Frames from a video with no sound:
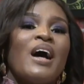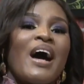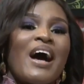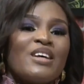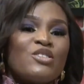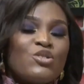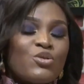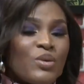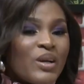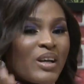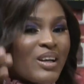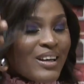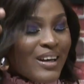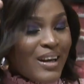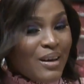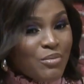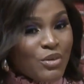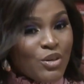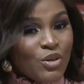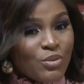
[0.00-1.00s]
as you were
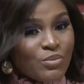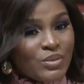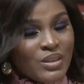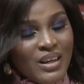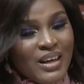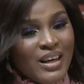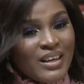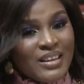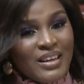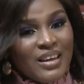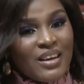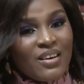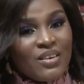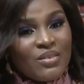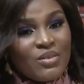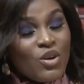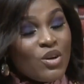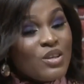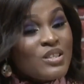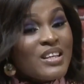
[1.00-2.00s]
climbing up the ladder,
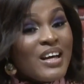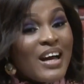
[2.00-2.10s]
because hey.